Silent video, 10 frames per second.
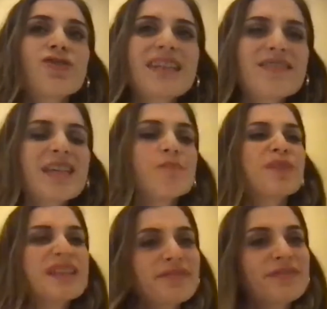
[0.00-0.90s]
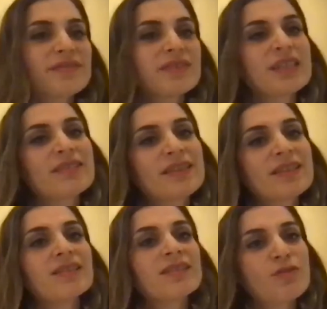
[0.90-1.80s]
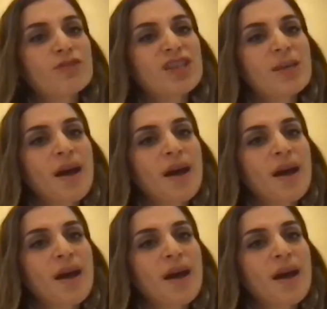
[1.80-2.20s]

give some brief theoretical knowledge